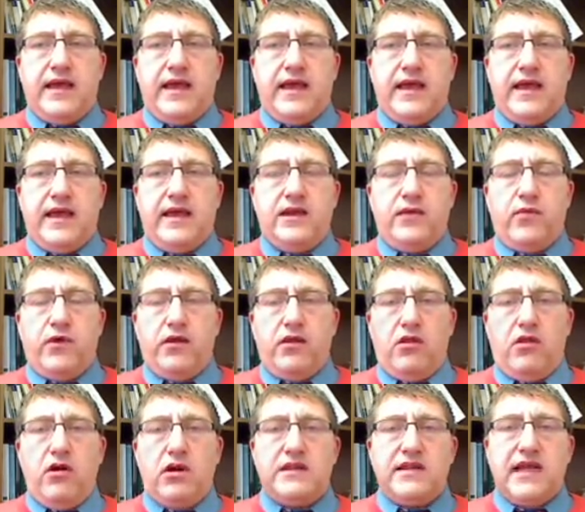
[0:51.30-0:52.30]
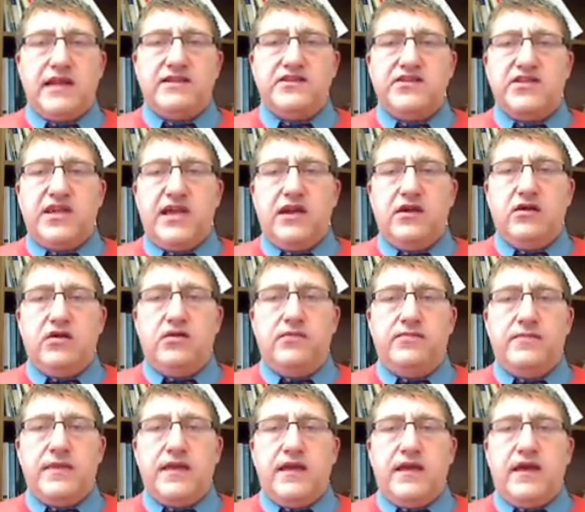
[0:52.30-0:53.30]
Anywhere along that
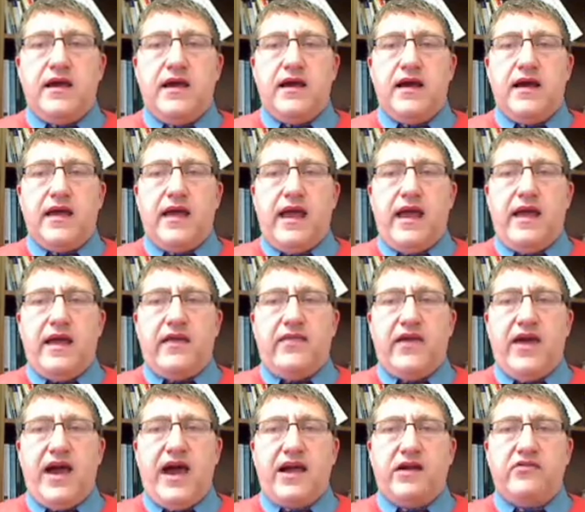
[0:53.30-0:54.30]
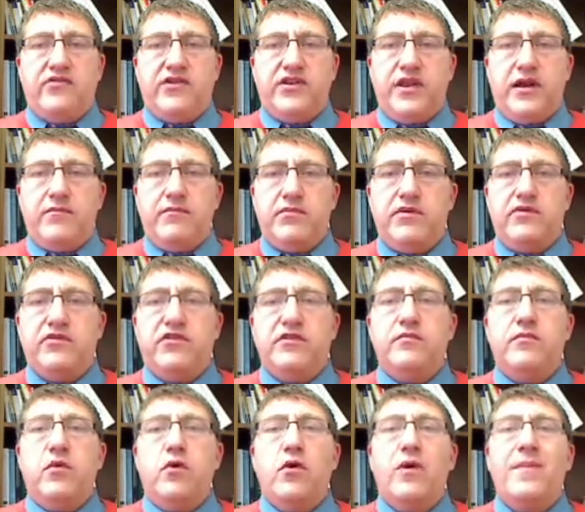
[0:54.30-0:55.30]
scale, the higher the number, the
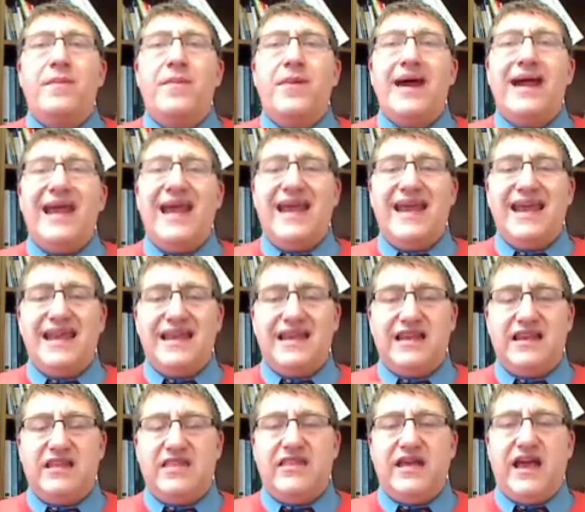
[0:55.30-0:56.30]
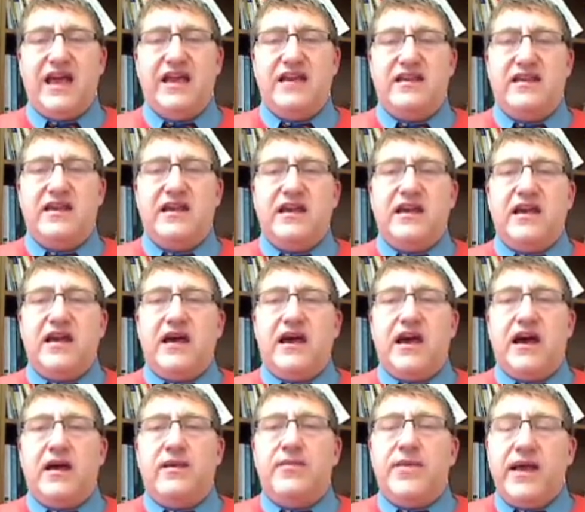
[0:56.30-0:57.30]
more pain that
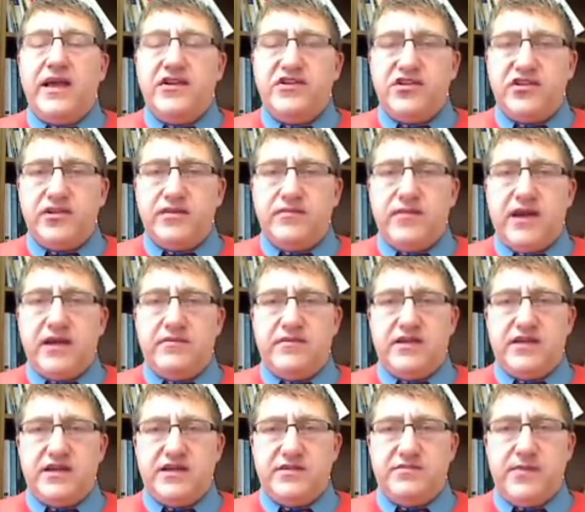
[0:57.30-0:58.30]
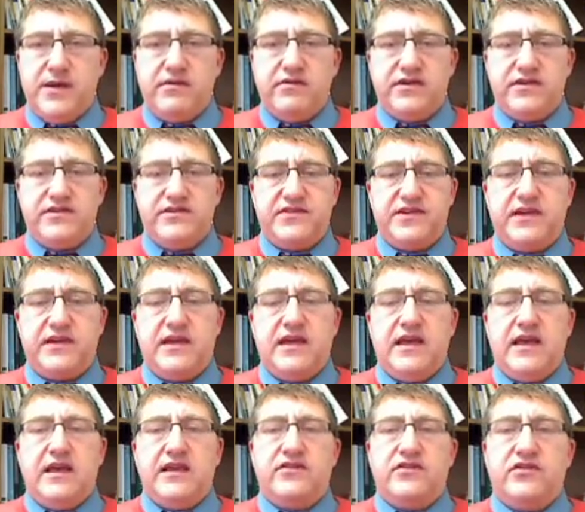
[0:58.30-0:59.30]
a patient might be experiencing.
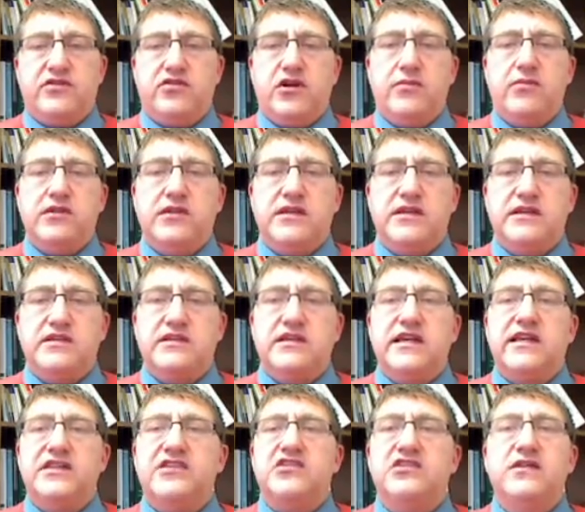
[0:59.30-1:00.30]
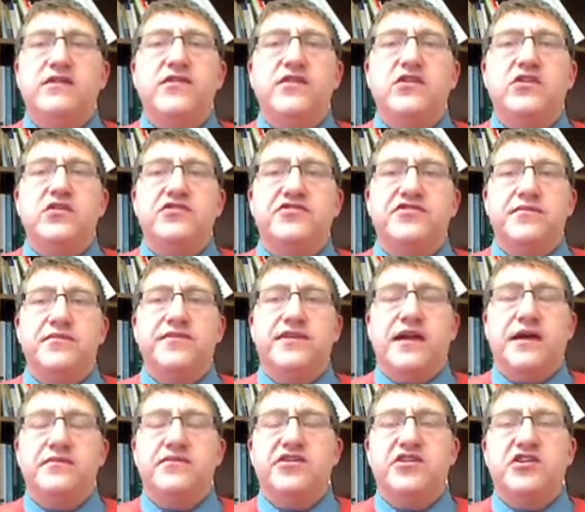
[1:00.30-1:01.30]
The trouble is, it's difficult
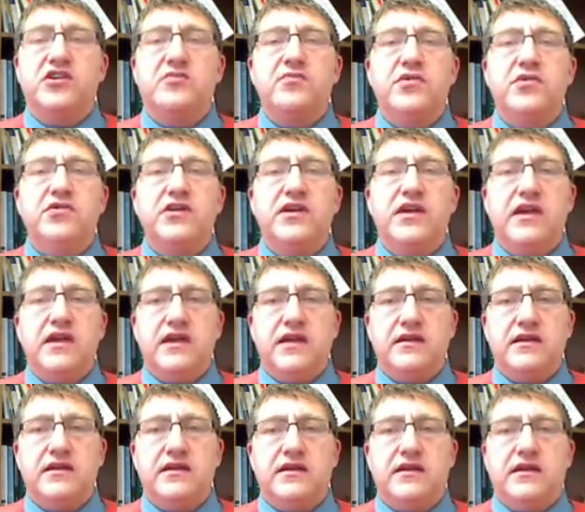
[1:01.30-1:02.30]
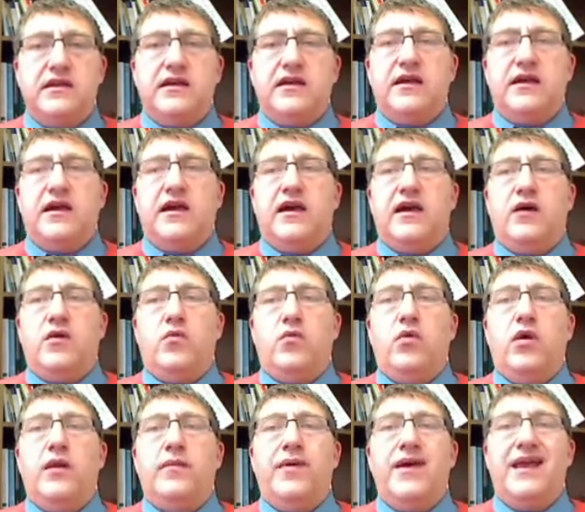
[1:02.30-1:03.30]
sometimes to communicate
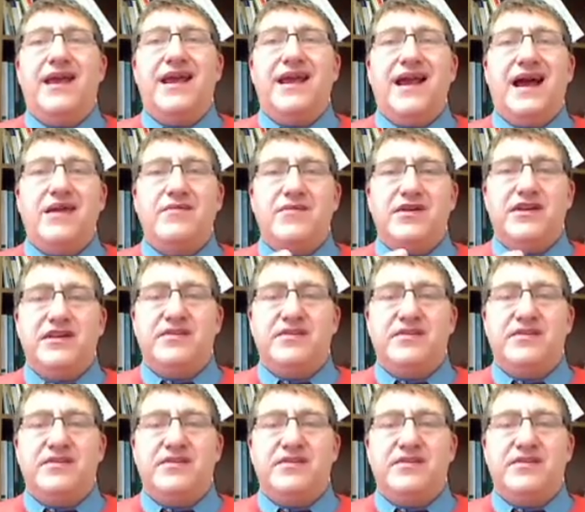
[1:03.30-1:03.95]
what pain I am